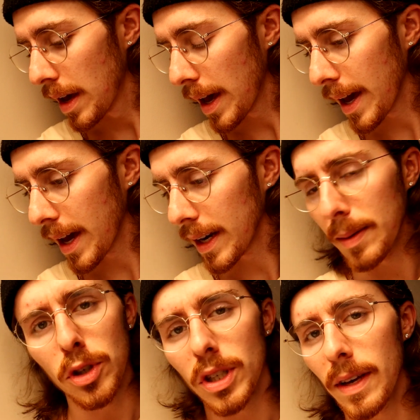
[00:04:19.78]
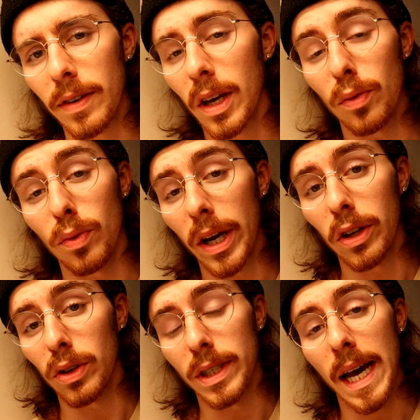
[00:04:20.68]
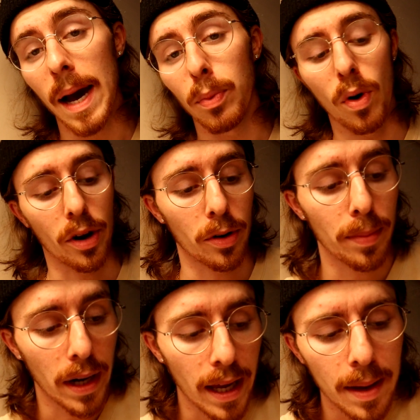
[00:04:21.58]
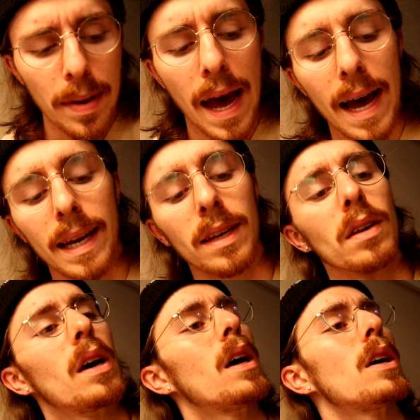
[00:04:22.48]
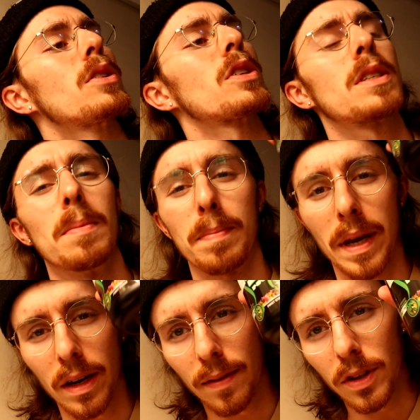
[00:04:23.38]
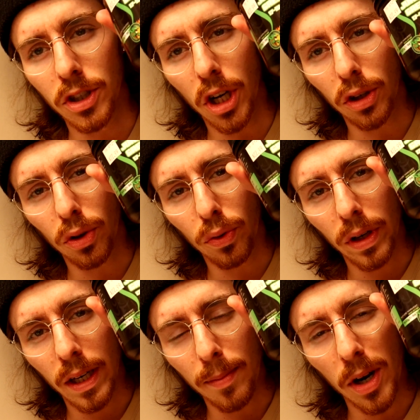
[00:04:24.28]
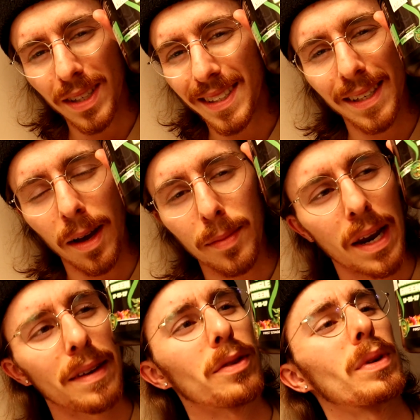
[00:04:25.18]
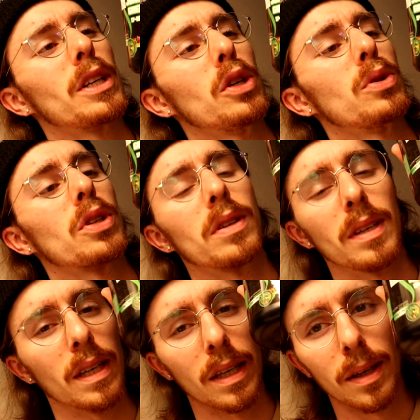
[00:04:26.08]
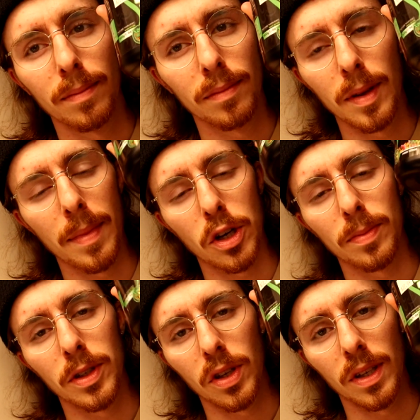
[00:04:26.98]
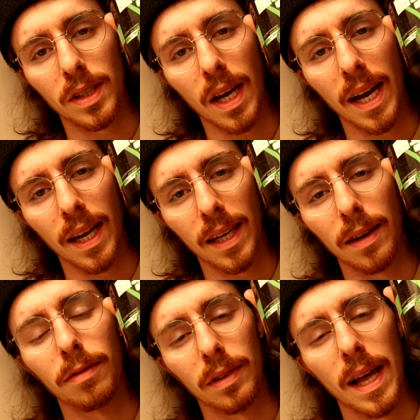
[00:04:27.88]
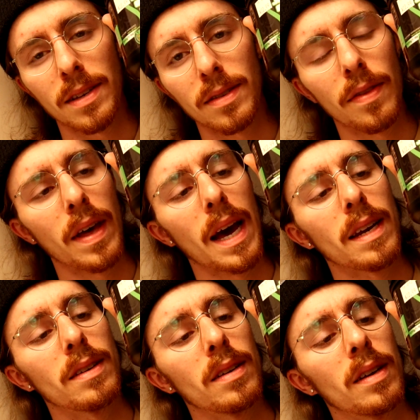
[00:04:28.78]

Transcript: And I'm just giving it regular tap water, but I am adding just a bit of the jungle green. I'm not even really using the measurements on the side. I give less than that.